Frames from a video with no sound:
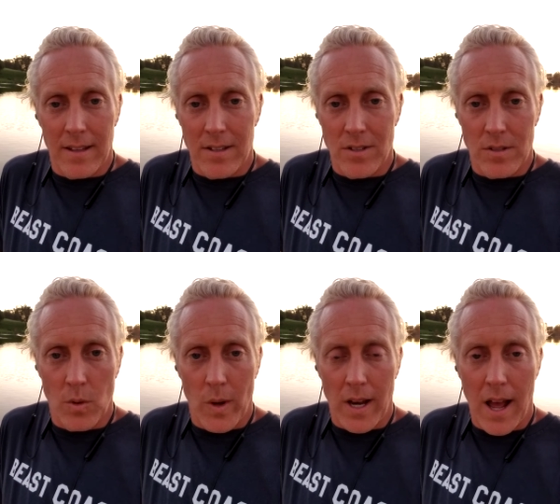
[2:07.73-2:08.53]
It's just a
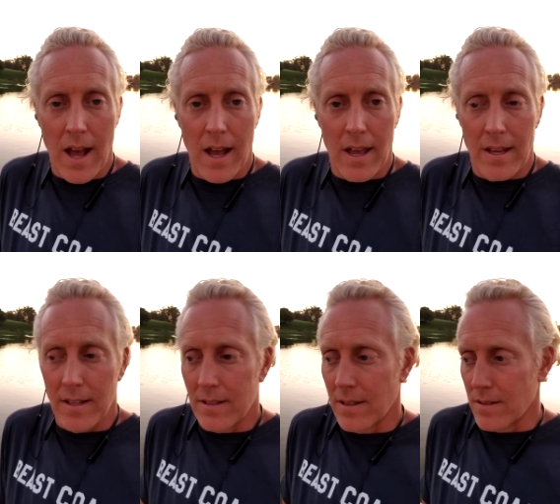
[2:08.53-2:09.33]
way to hide,
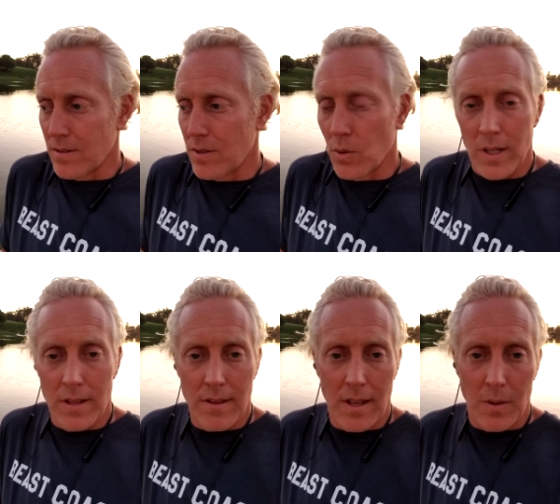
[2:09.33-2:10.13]
doesn't do
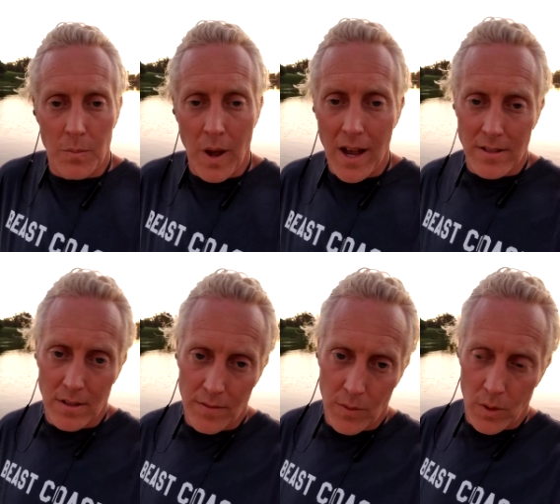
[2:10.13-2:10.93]
anything
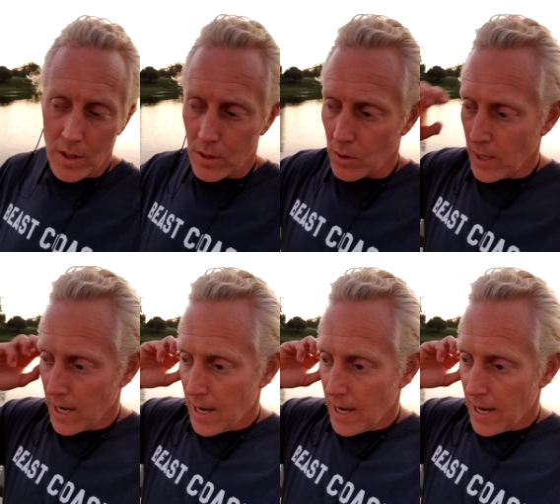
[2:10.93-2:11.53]
positive for you.